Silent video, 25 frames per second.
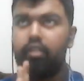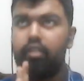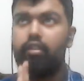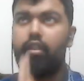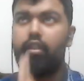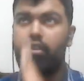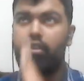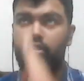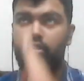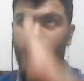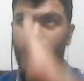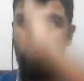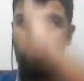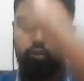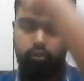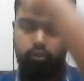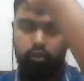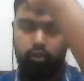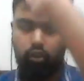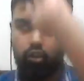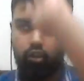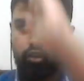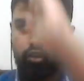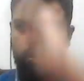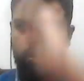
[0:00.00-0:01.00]
that goes
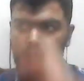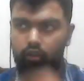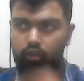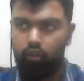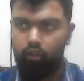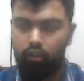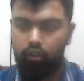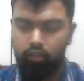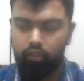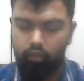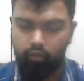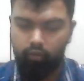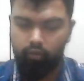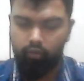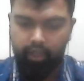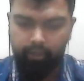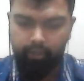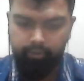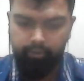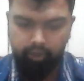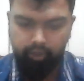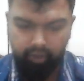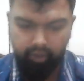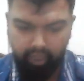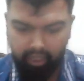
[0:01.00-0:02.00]
all the way
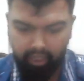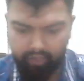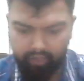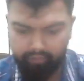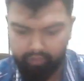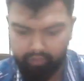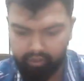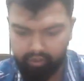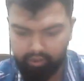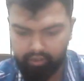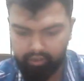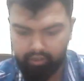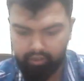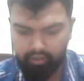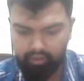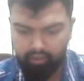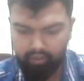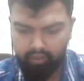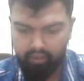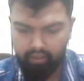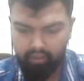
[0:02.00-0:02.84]
up to the heavens.